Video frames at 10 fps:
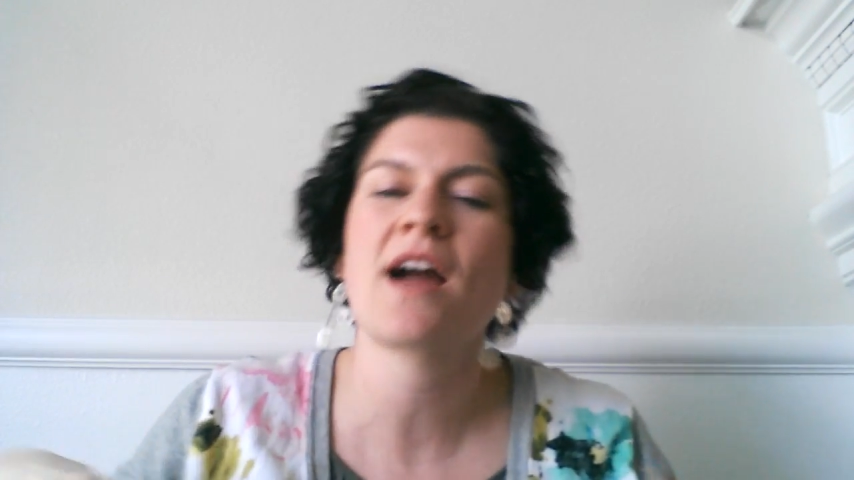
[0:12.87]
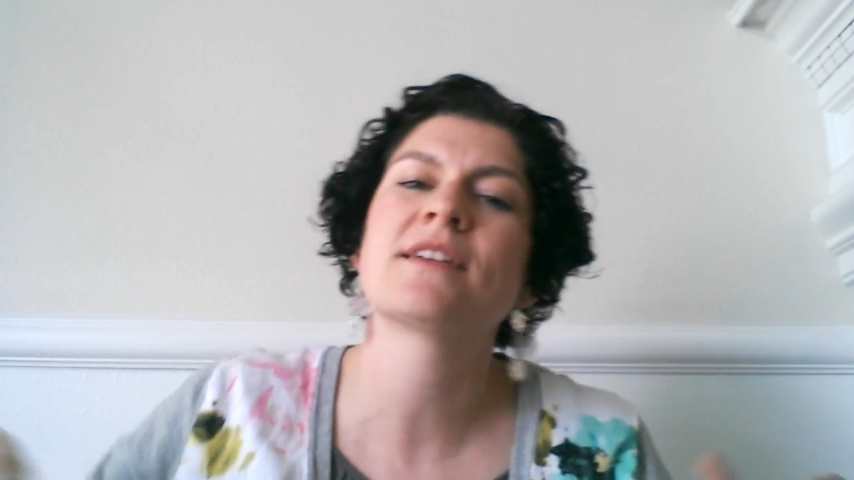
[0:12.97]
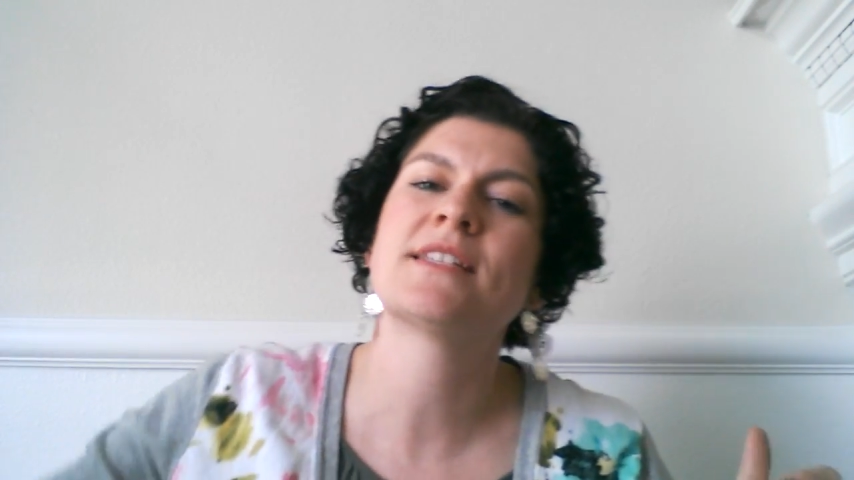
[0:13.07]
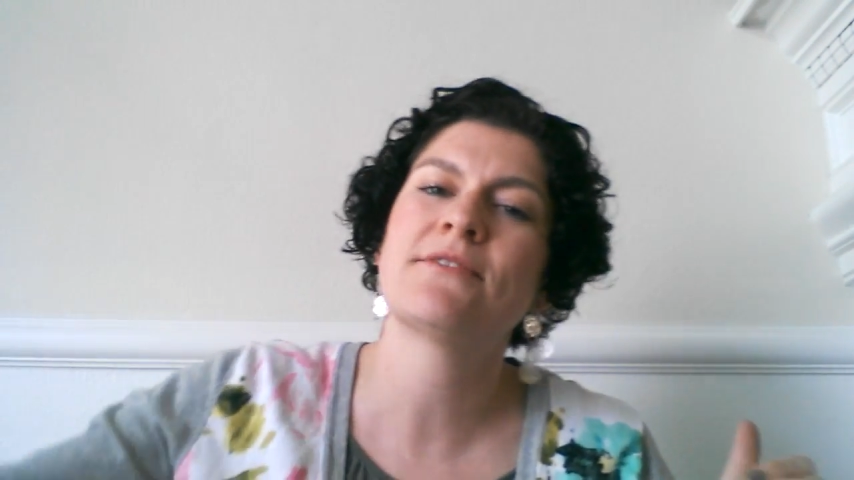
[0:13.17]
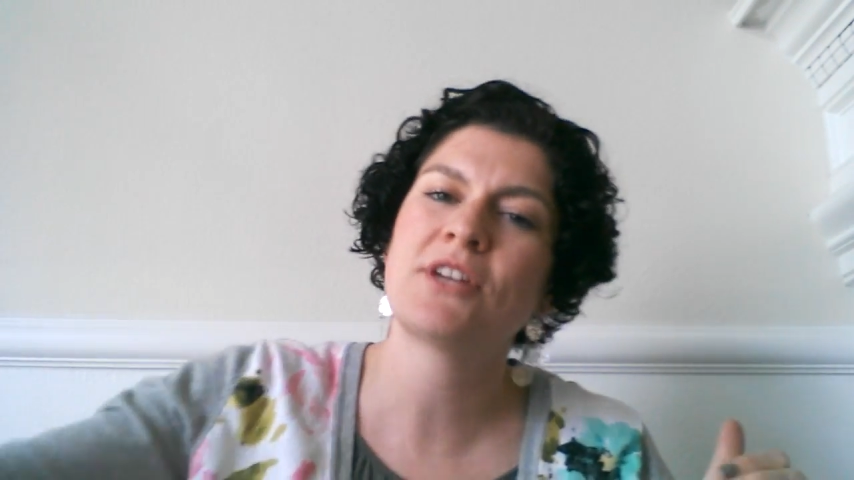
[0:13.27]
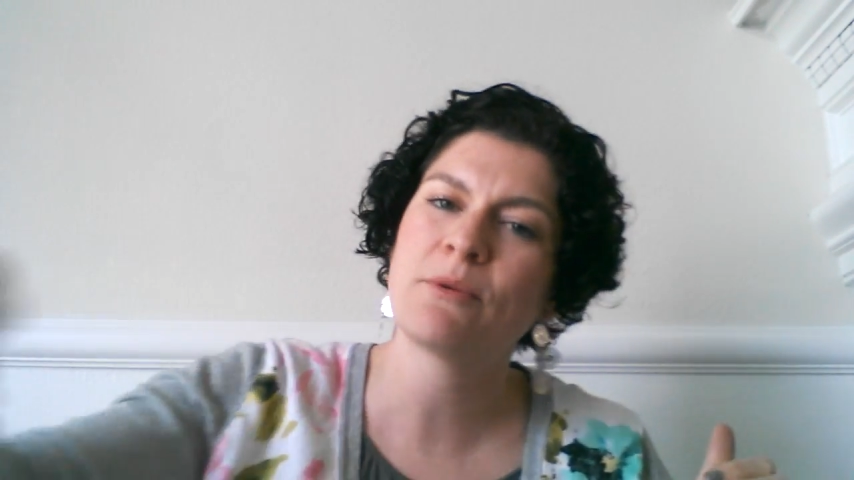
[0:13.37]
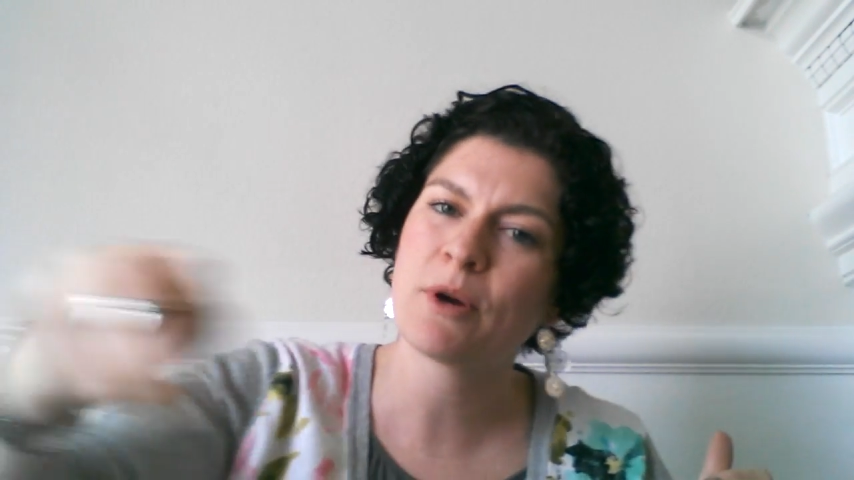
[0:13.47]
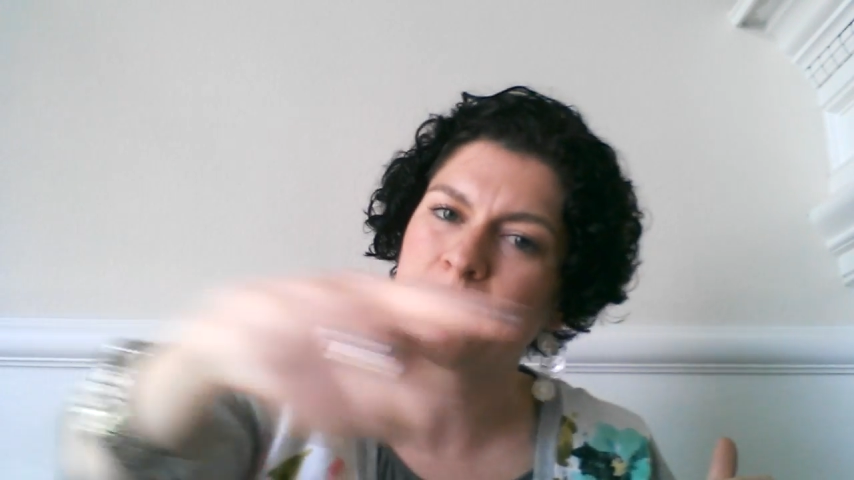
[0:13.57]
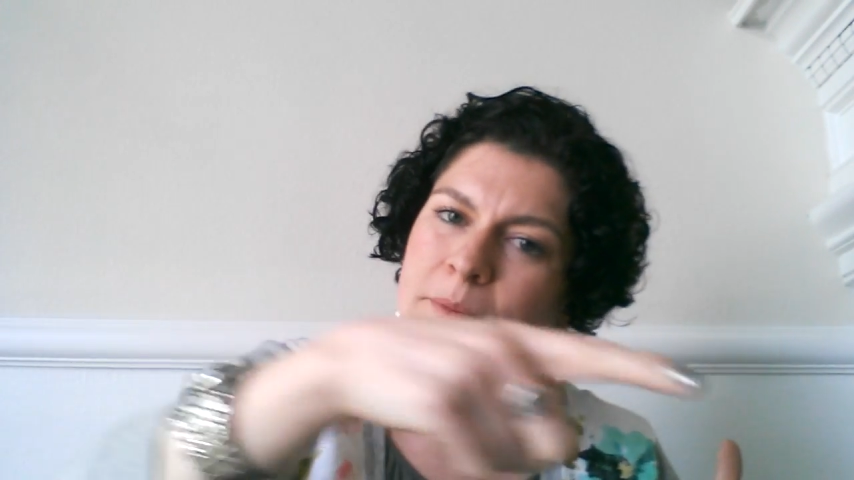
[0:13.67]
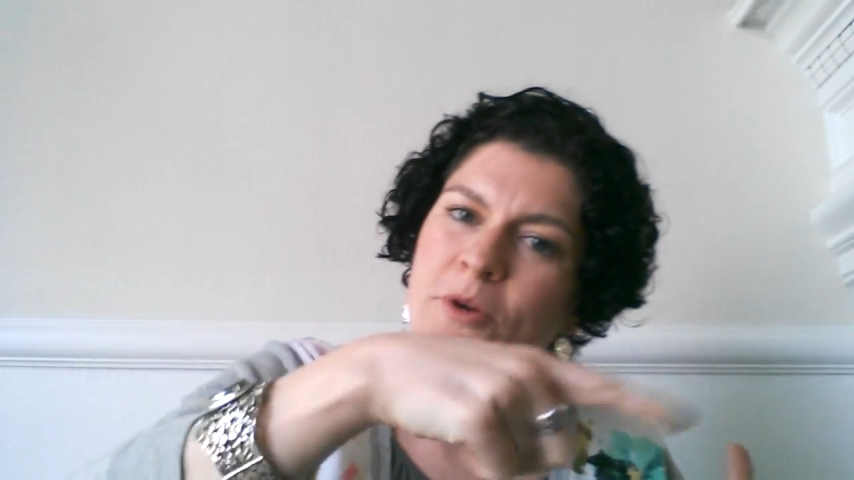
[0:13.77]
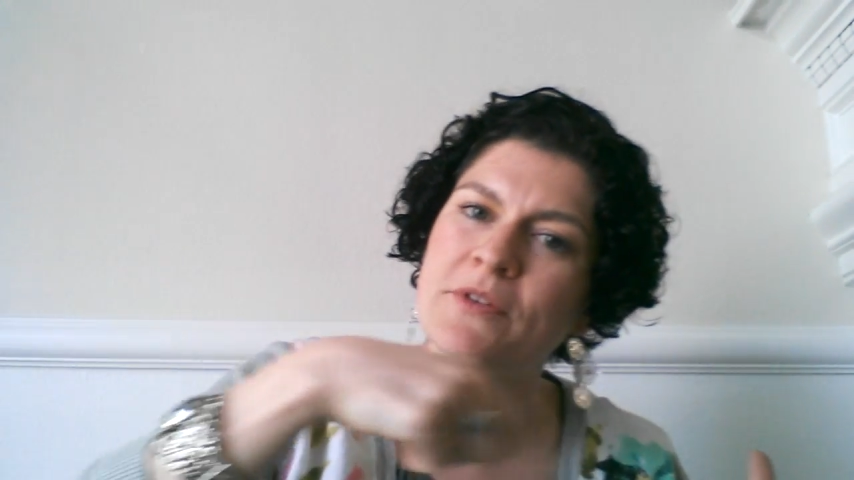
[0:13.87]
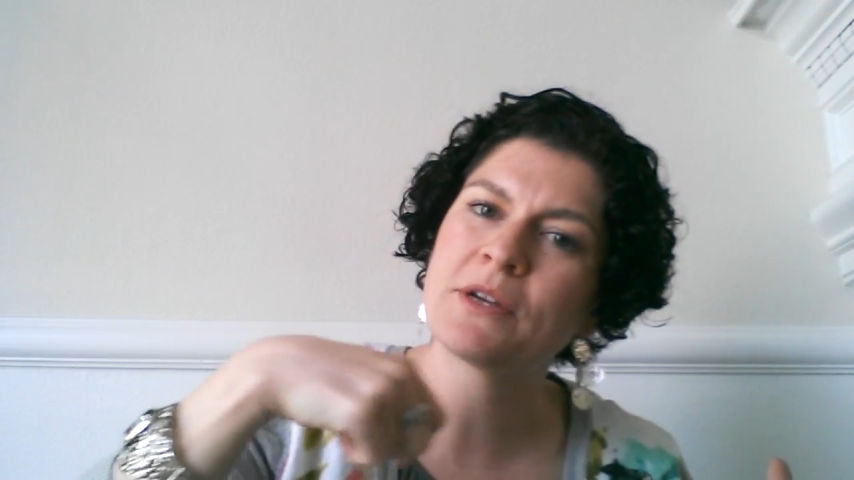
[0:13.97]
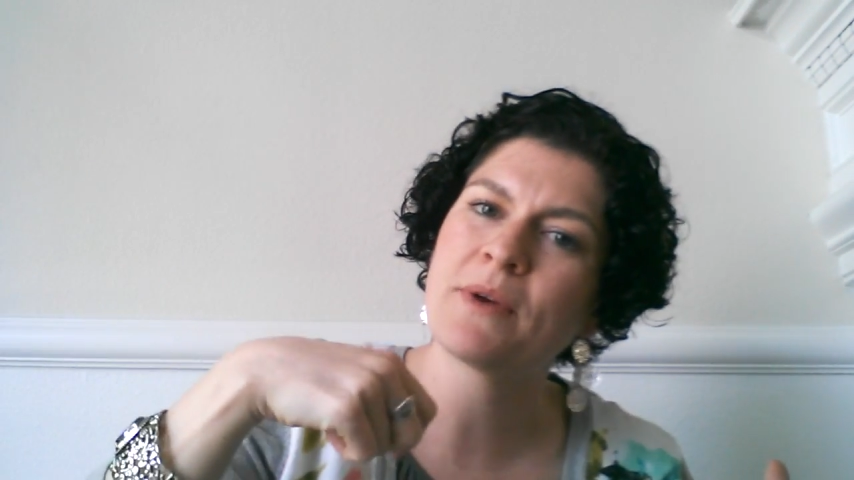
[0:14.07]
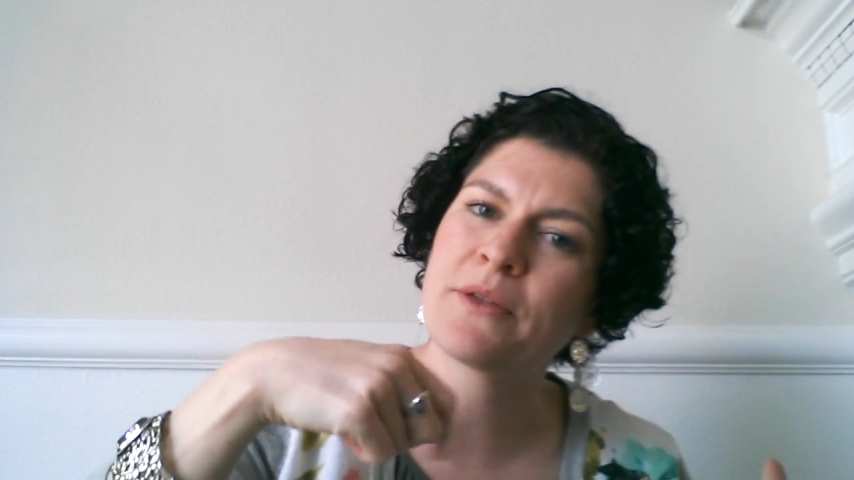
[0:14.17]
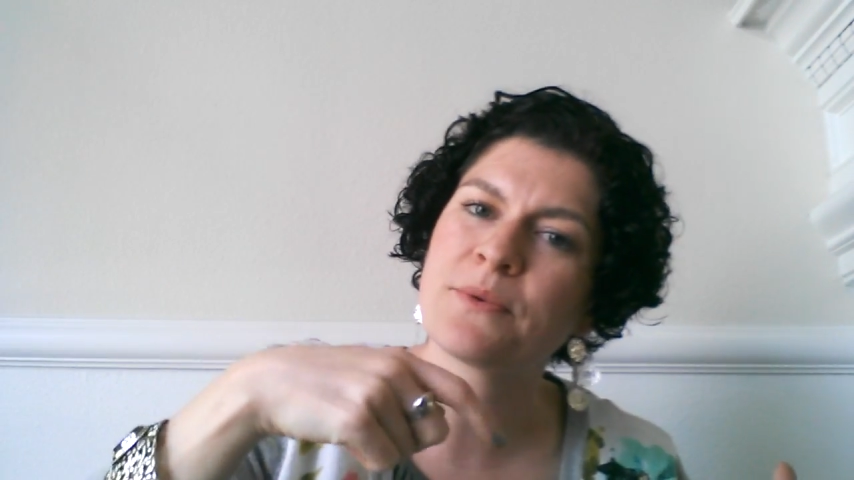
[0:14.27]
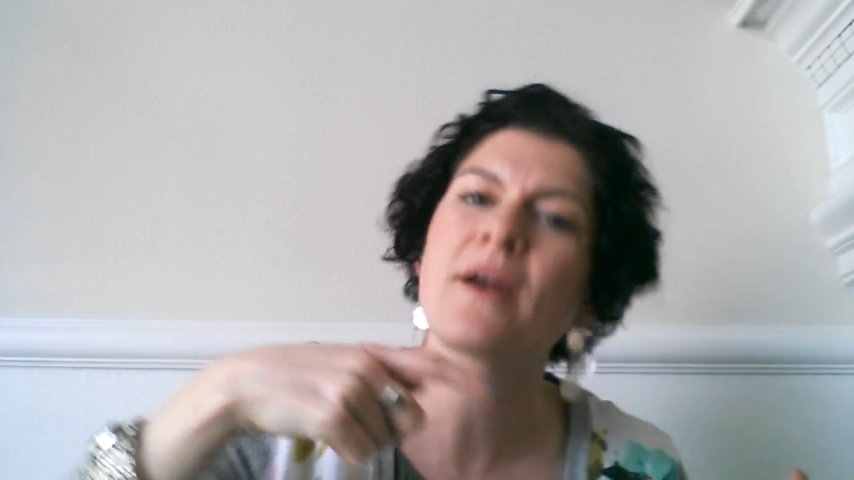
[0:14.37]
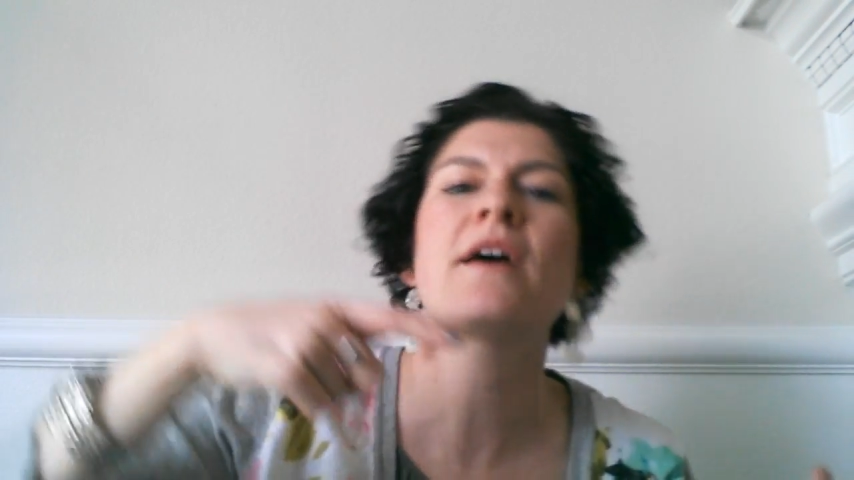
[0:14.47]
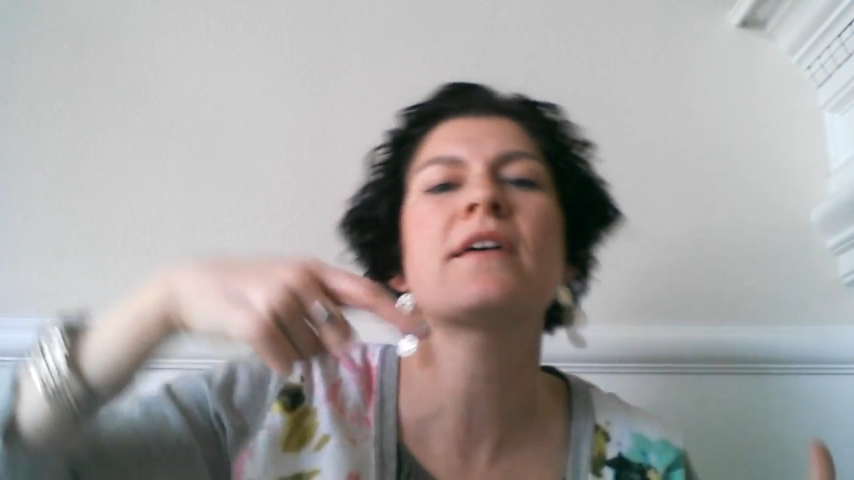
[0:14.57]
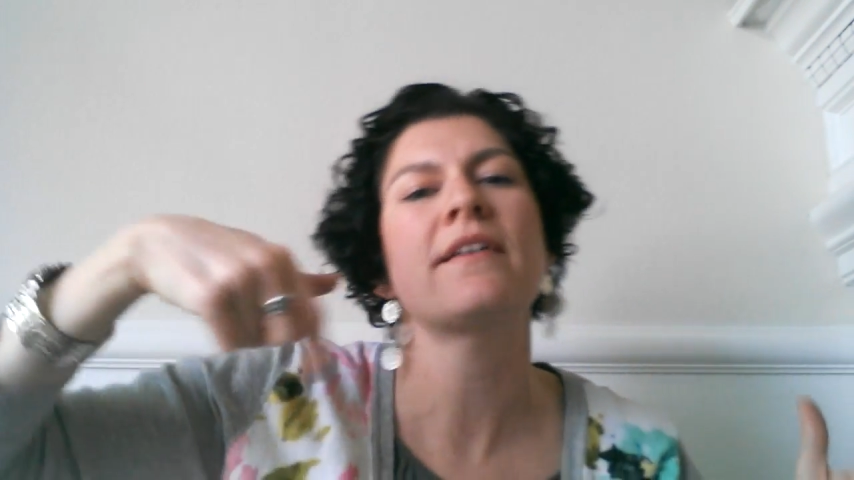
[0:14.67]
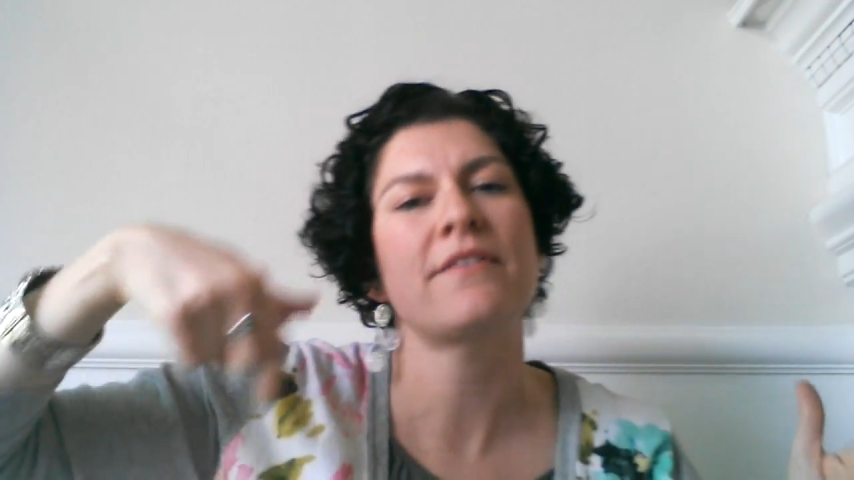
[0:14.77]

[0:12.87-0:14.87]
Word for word: activity where we're moving around the rug,